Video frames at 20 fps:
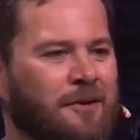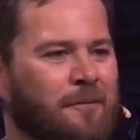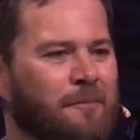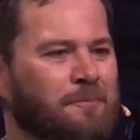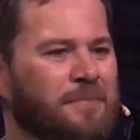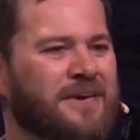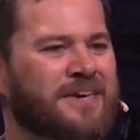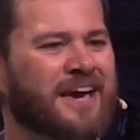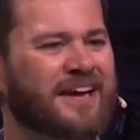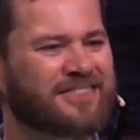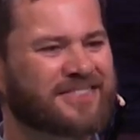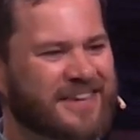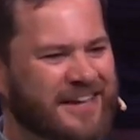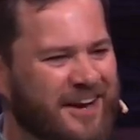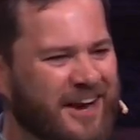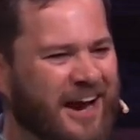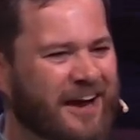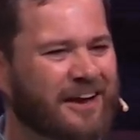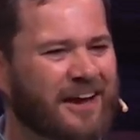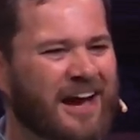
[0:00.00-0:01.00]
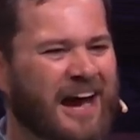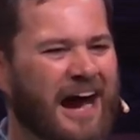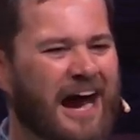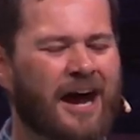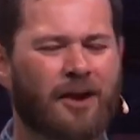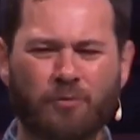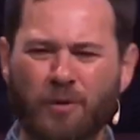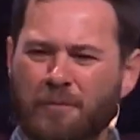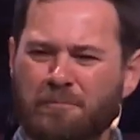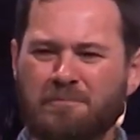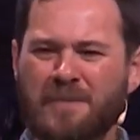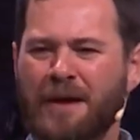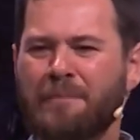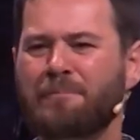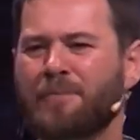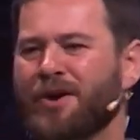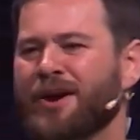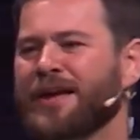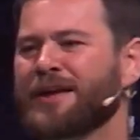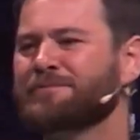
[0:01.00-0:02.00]
But yet then I
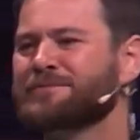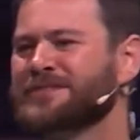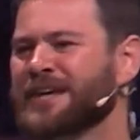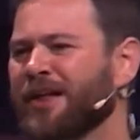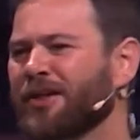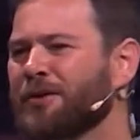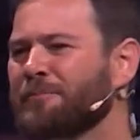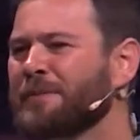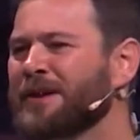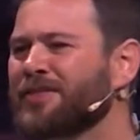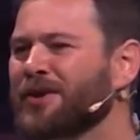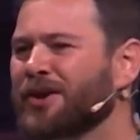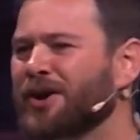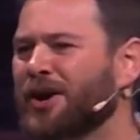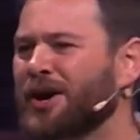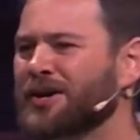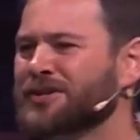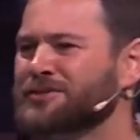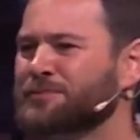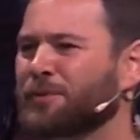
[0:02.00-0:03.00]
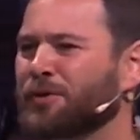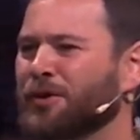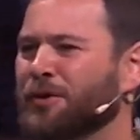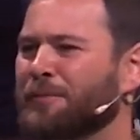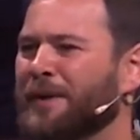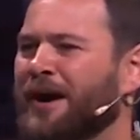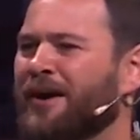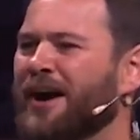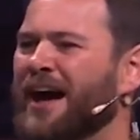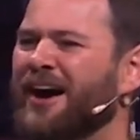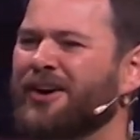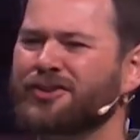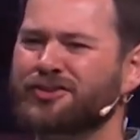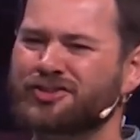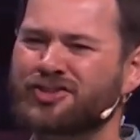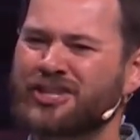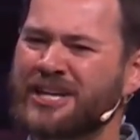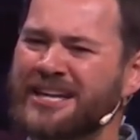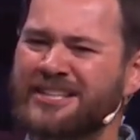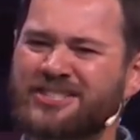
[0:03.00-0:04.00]
remember him telling me the gospel about how
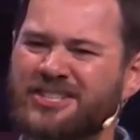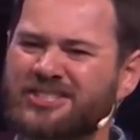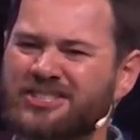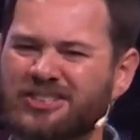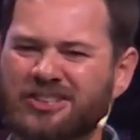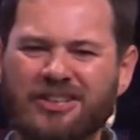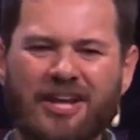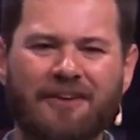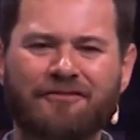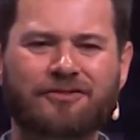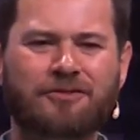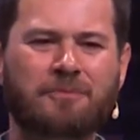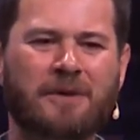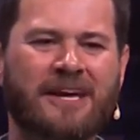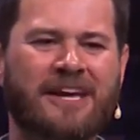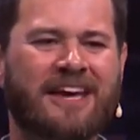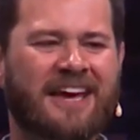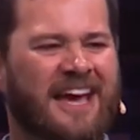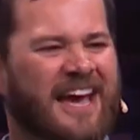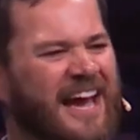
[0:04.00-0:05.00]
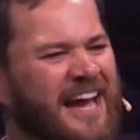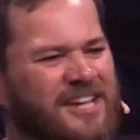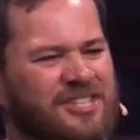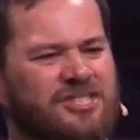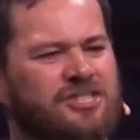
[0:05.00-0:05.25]
Jesus loved me in